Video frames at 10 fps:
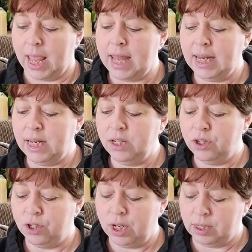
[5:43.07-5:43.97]
it is
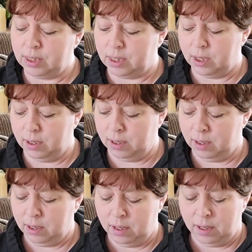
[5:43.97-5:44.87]
just
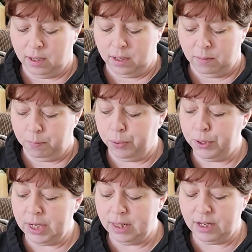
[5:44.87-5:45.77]

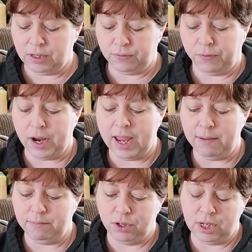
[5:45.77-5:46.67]
put in this
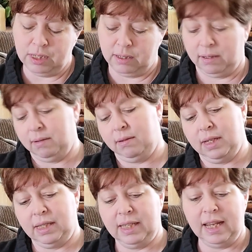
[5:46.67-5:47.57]
frame just
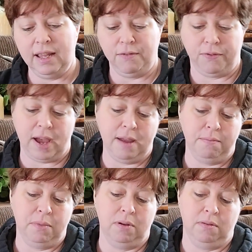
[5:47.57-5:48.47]
to see if
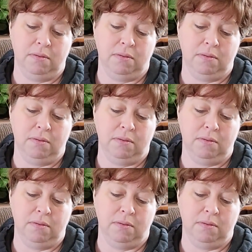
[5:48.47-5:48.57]
I'm